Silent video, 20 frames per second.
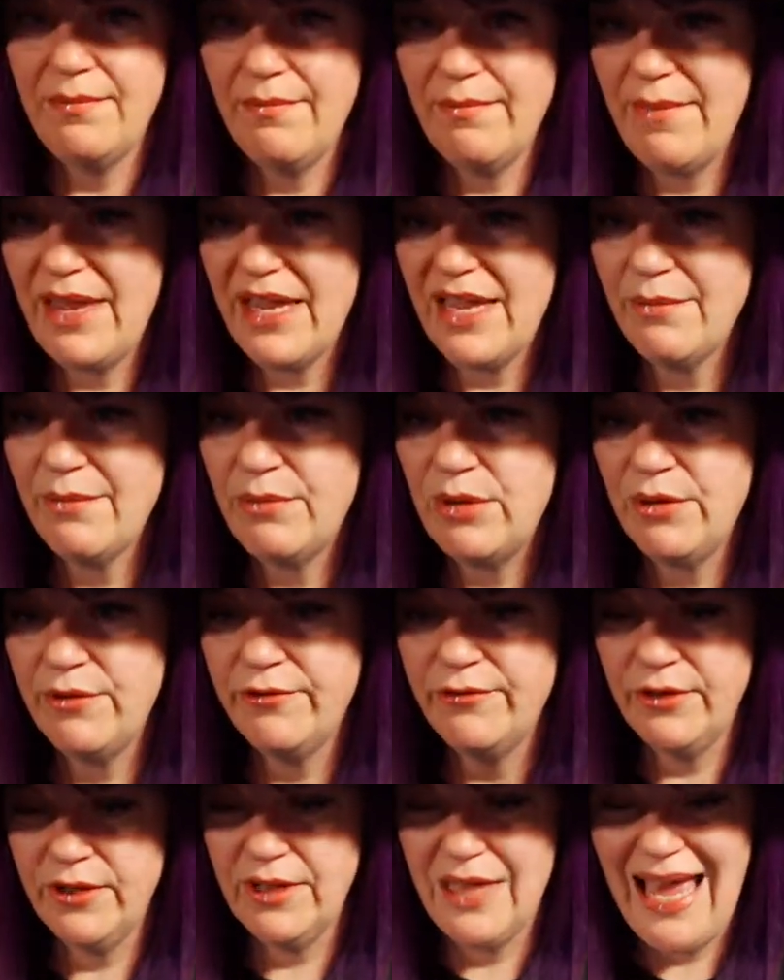make it
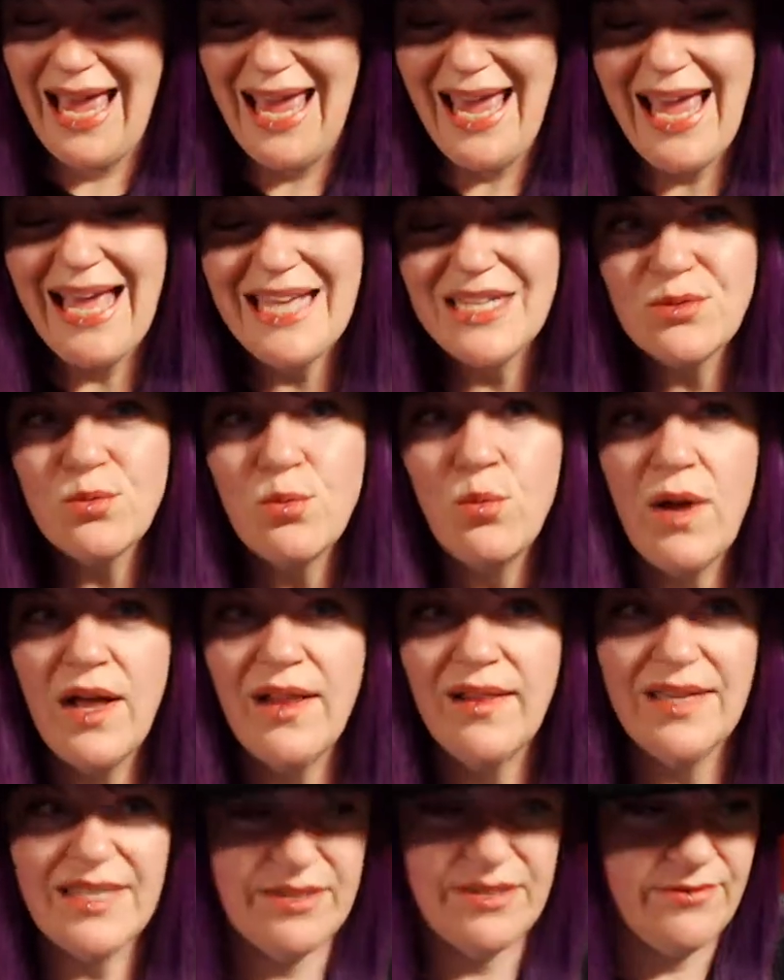beautiful as
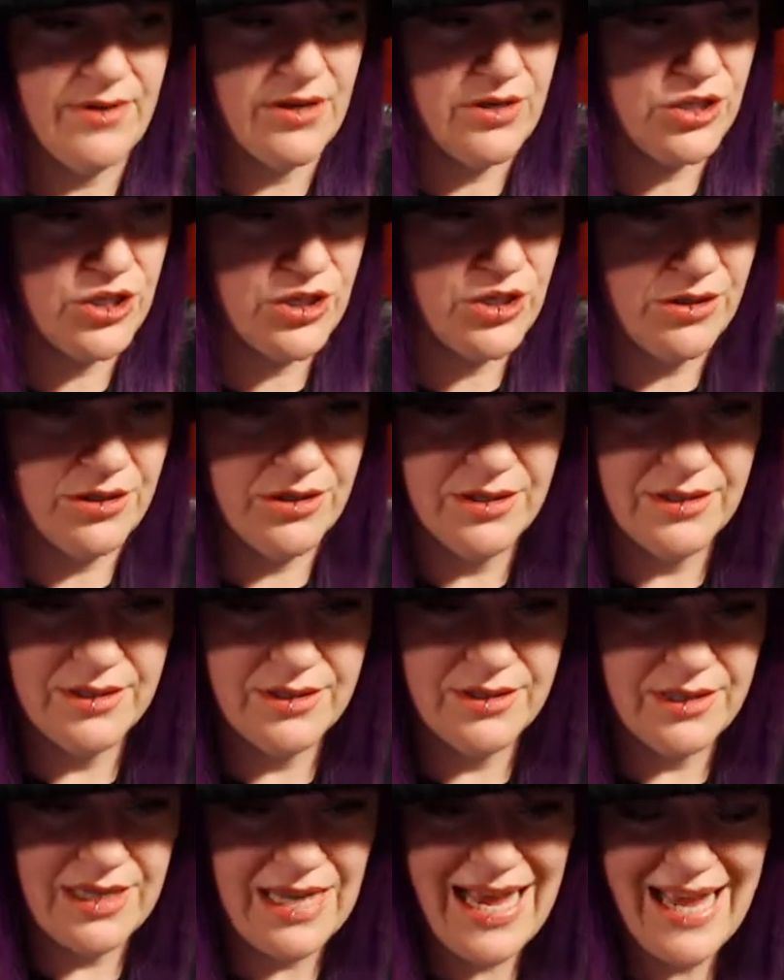well as functional?
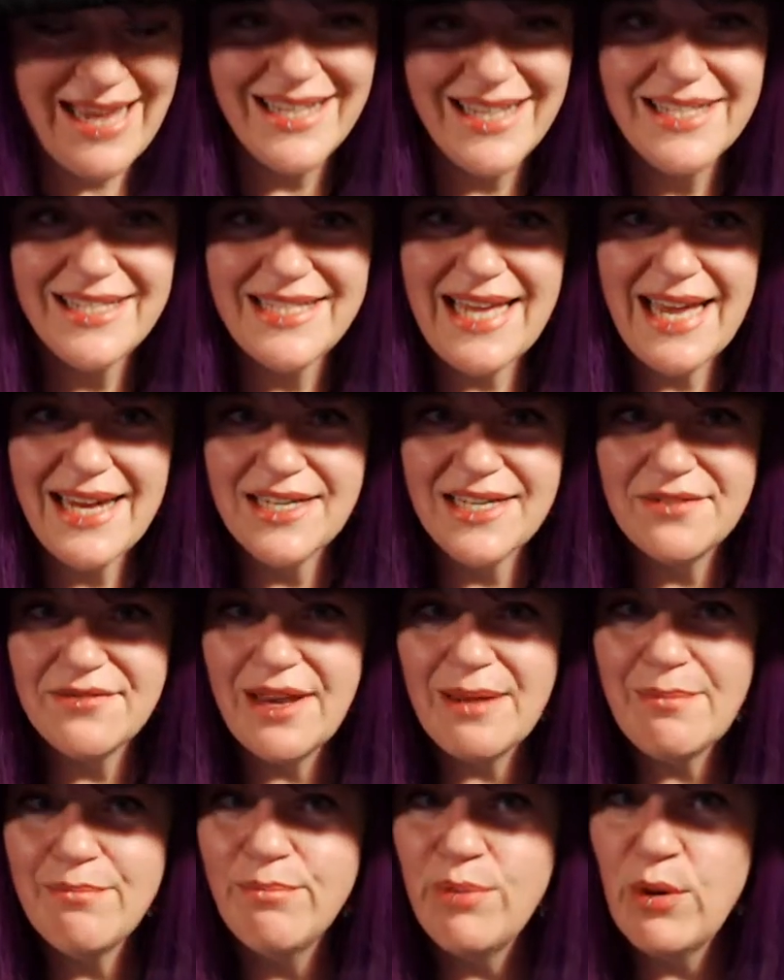I can
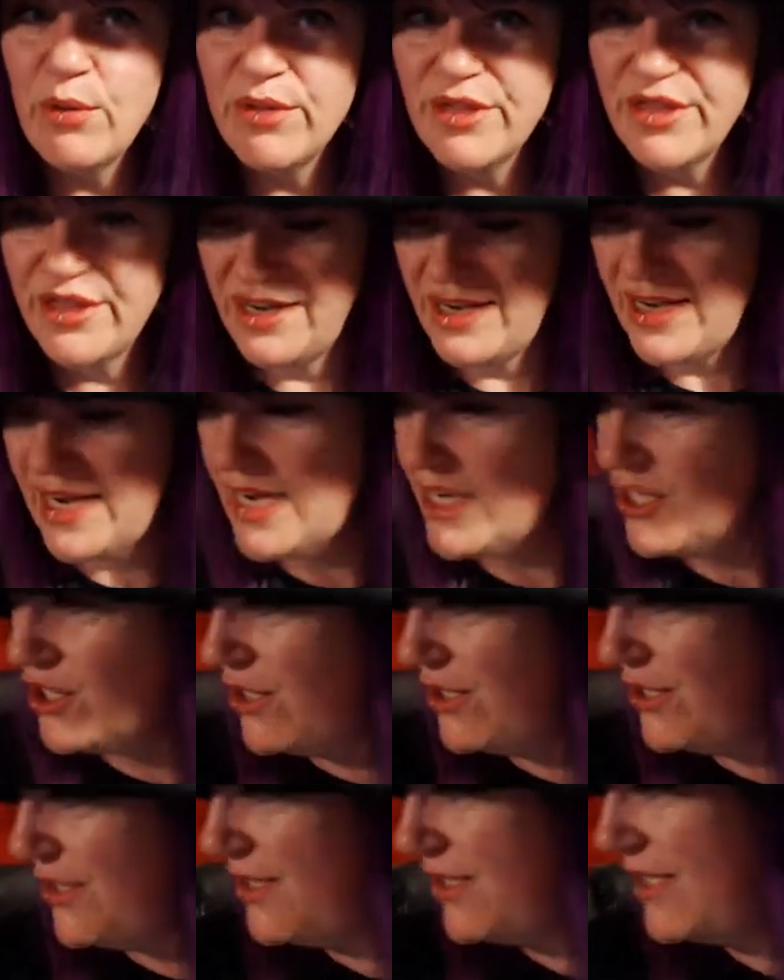satisfy both
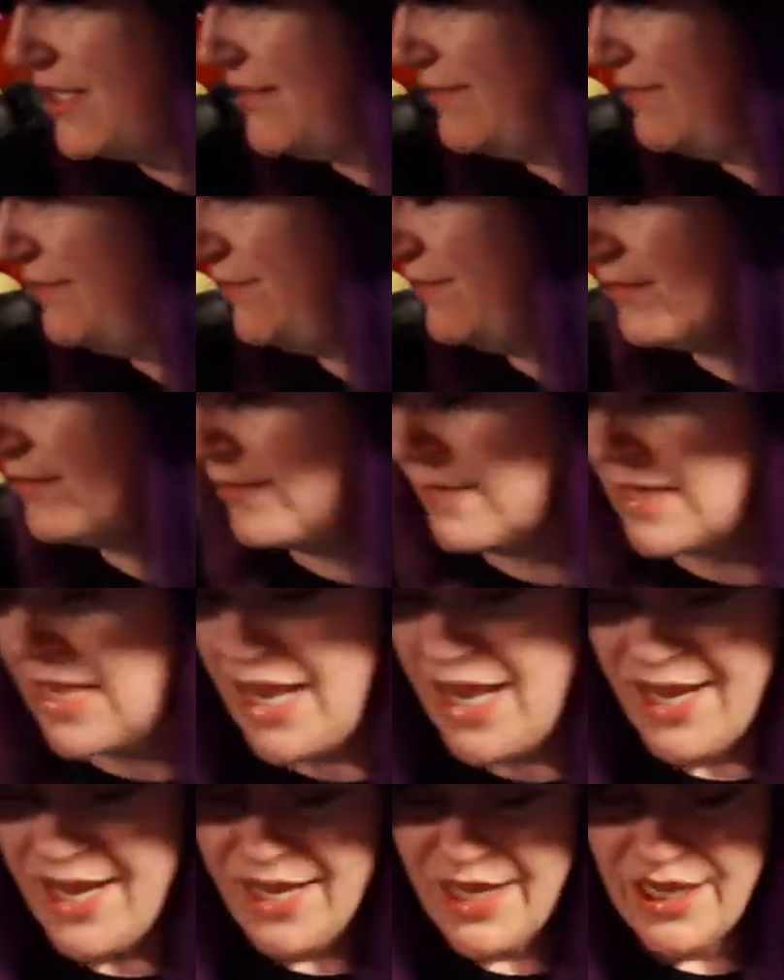natures.
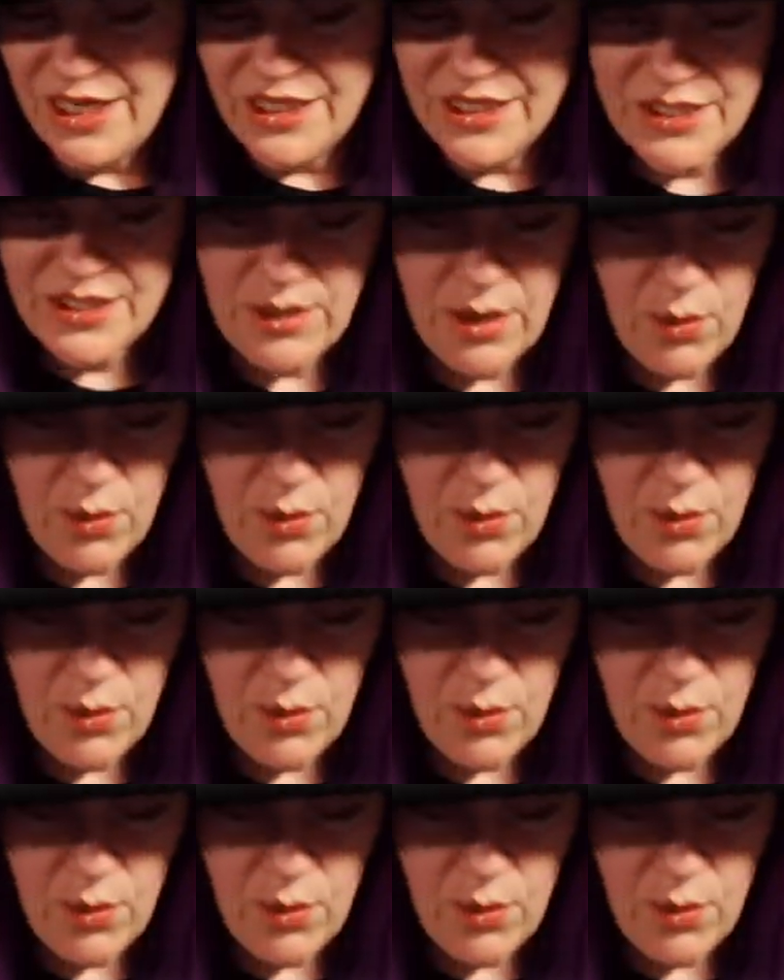So I